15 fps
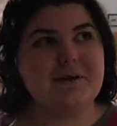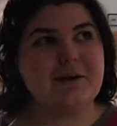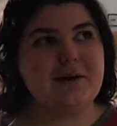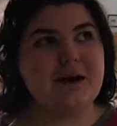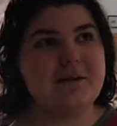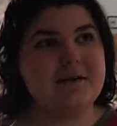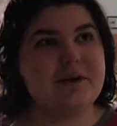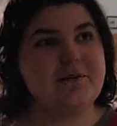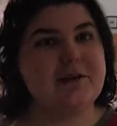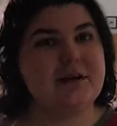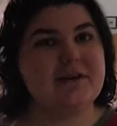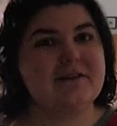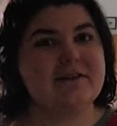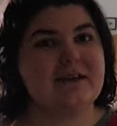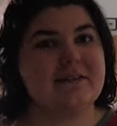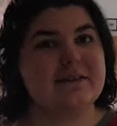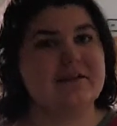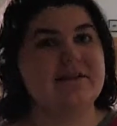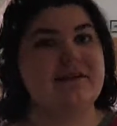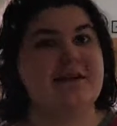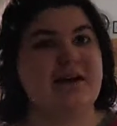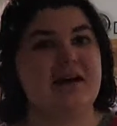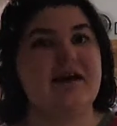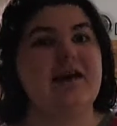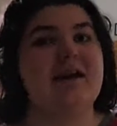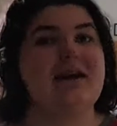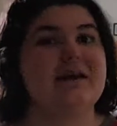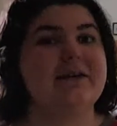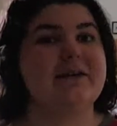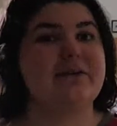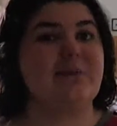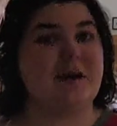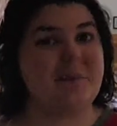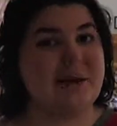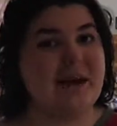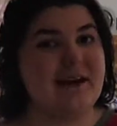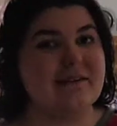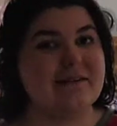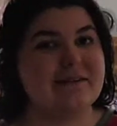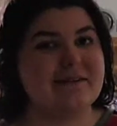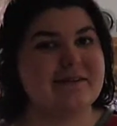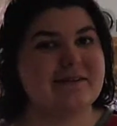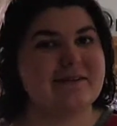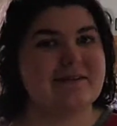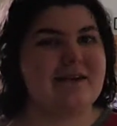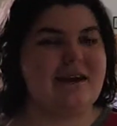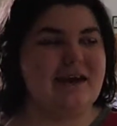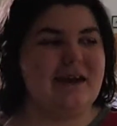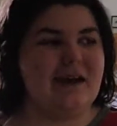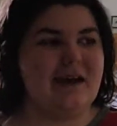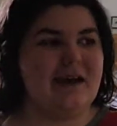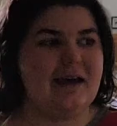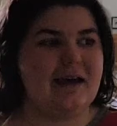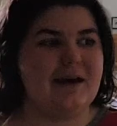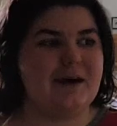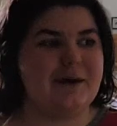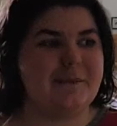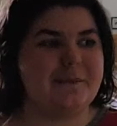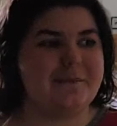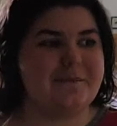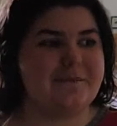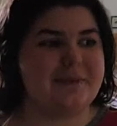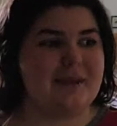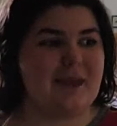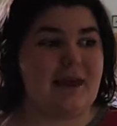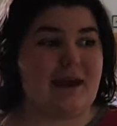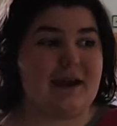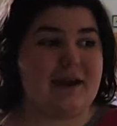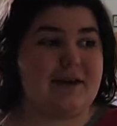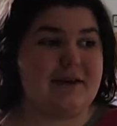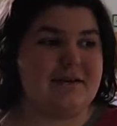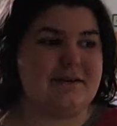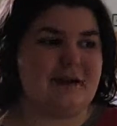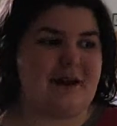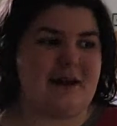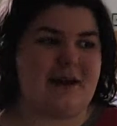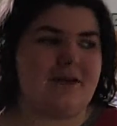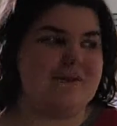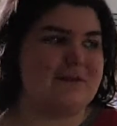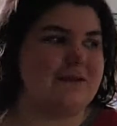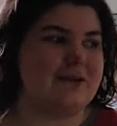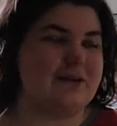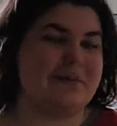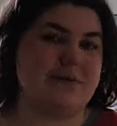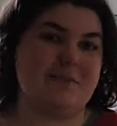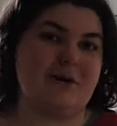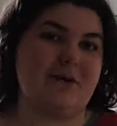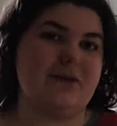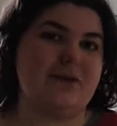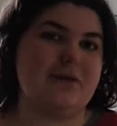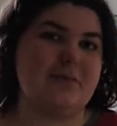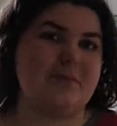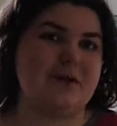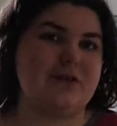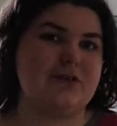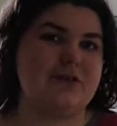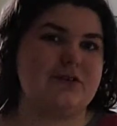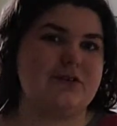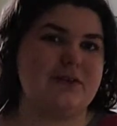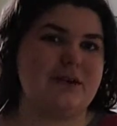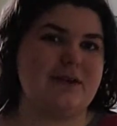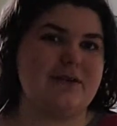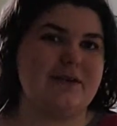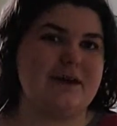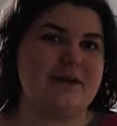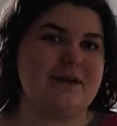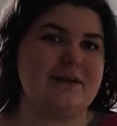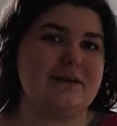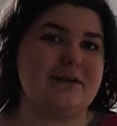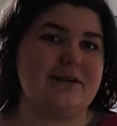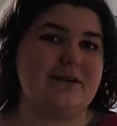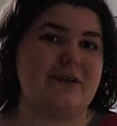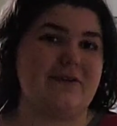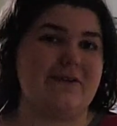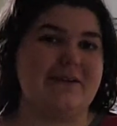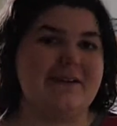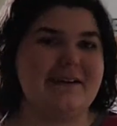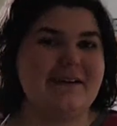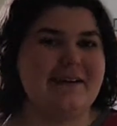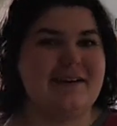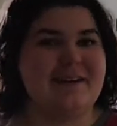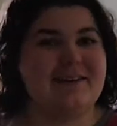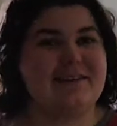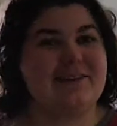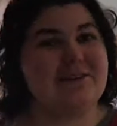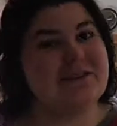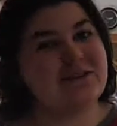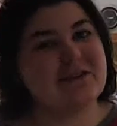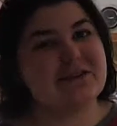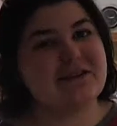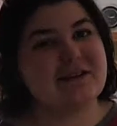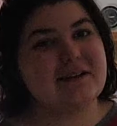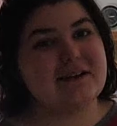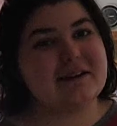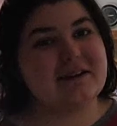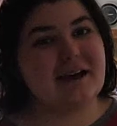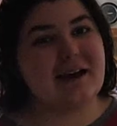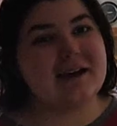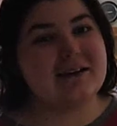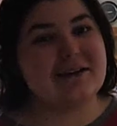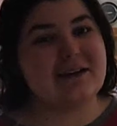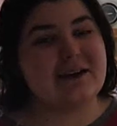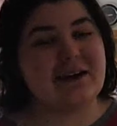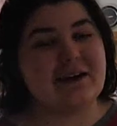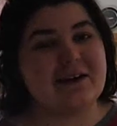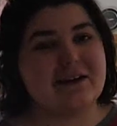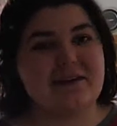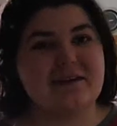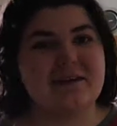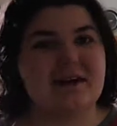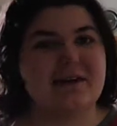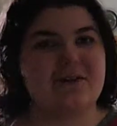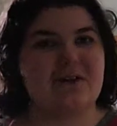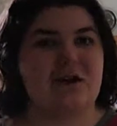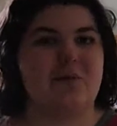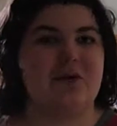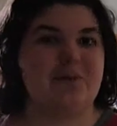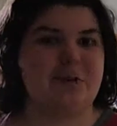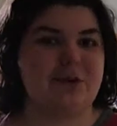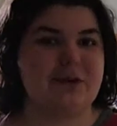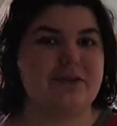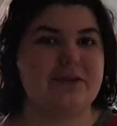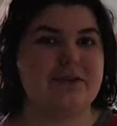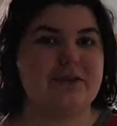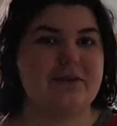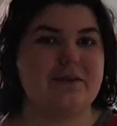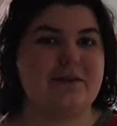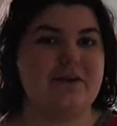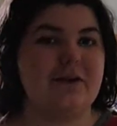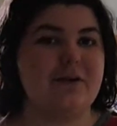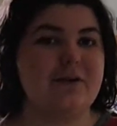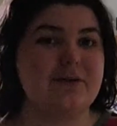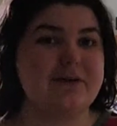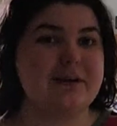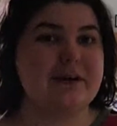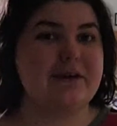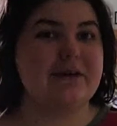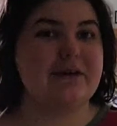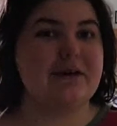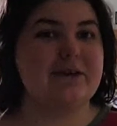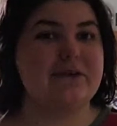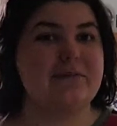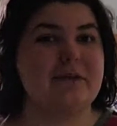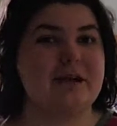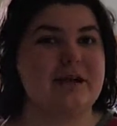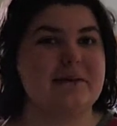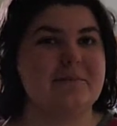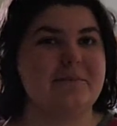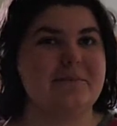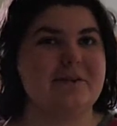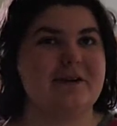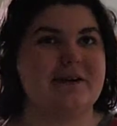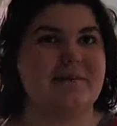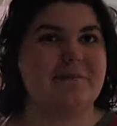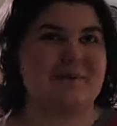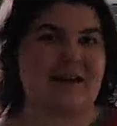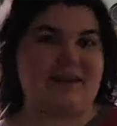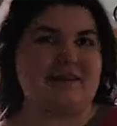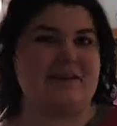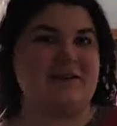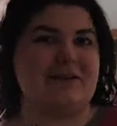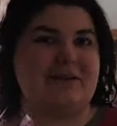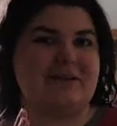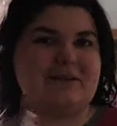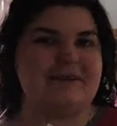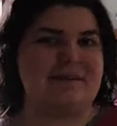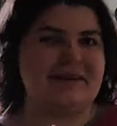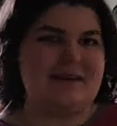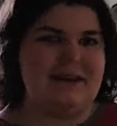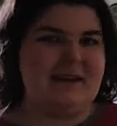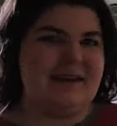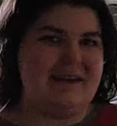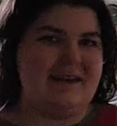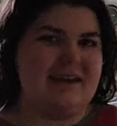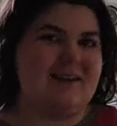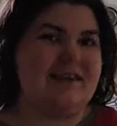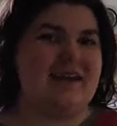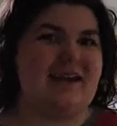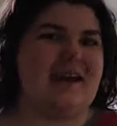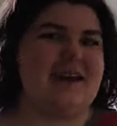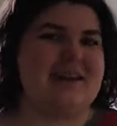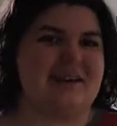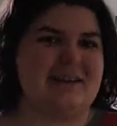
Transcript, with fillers: what I'm going to be discussing today is my pets. I haven't really been posting much here lately, so this is just an idea that I came up with. So I was wanting you guys to meet what my little clan